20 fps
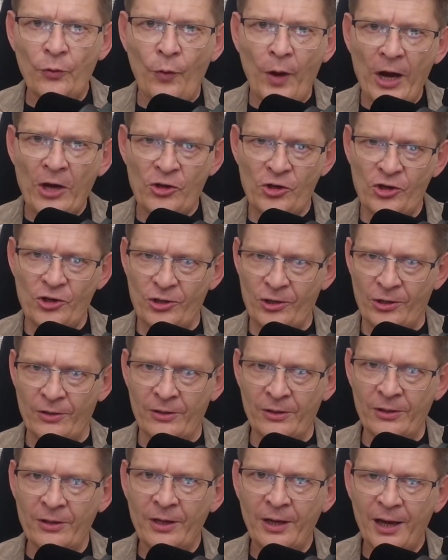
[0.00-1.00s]

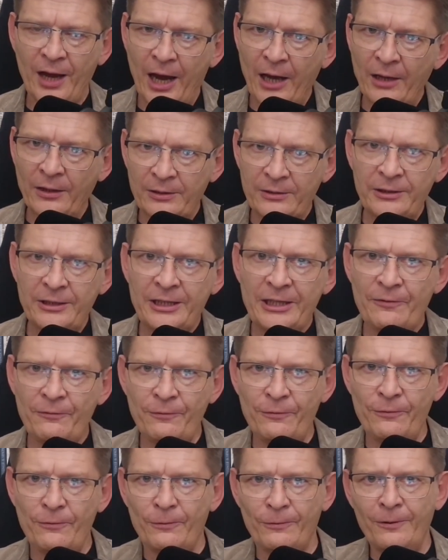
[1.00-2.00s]
question, I'll
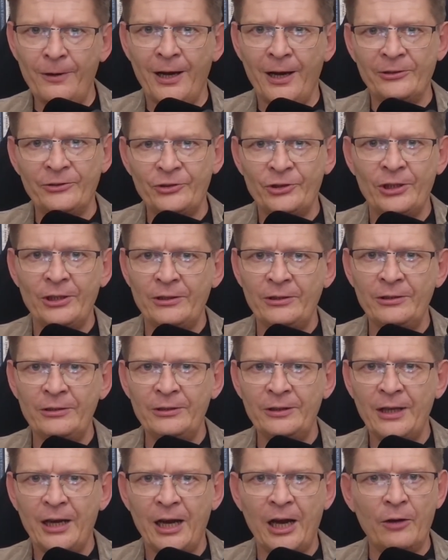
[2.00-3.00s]
leave you
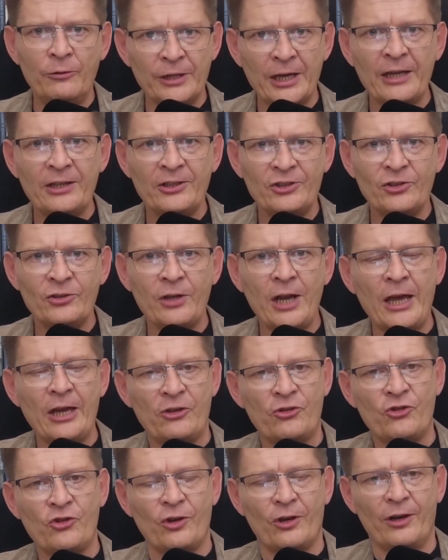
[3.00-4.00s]
until our next
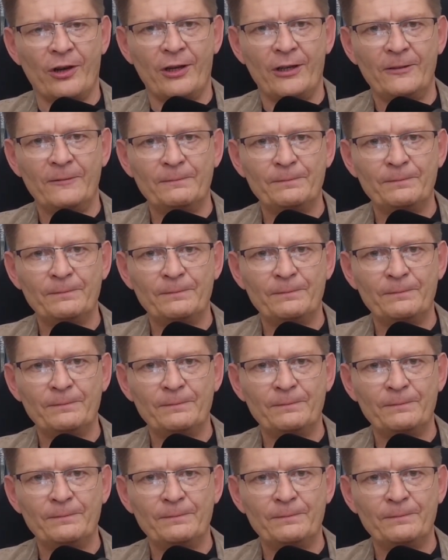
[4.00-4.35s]
lecture.